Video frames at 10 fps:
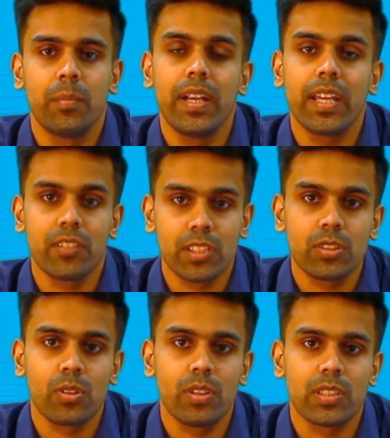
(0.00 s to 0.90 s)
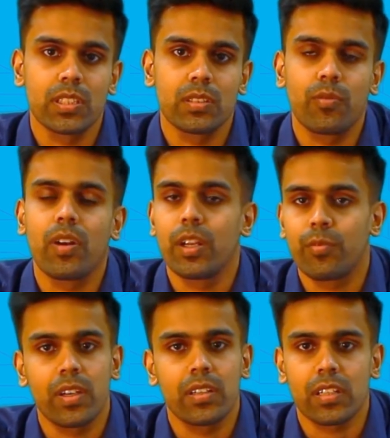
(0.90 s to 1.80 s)
building vision solutions for
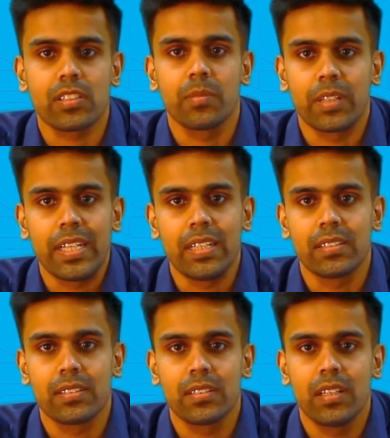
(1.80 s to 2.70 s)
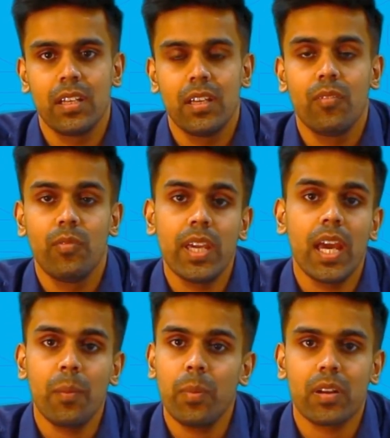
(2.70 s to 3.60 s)
different customer needs. We
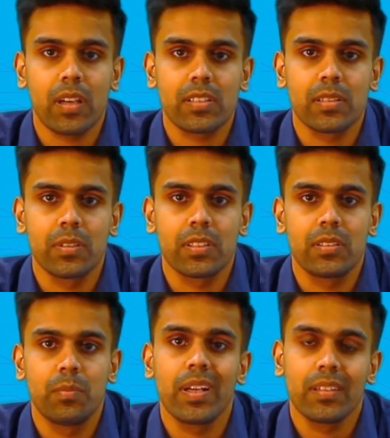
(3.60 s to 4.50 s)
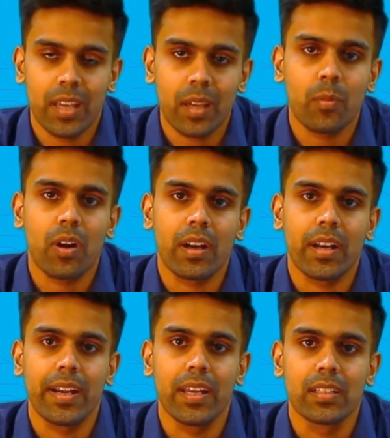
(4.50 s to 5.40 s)
help our customers bring their product
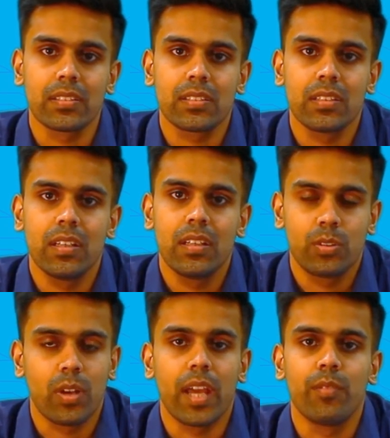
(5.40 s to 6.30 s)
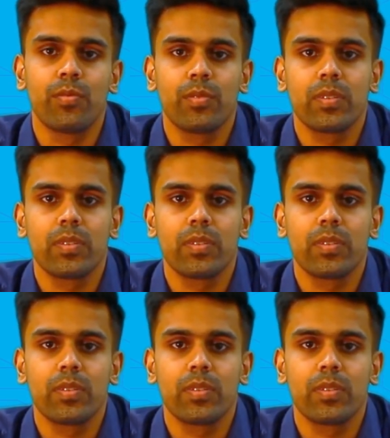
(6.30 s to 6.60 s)
ideas to life.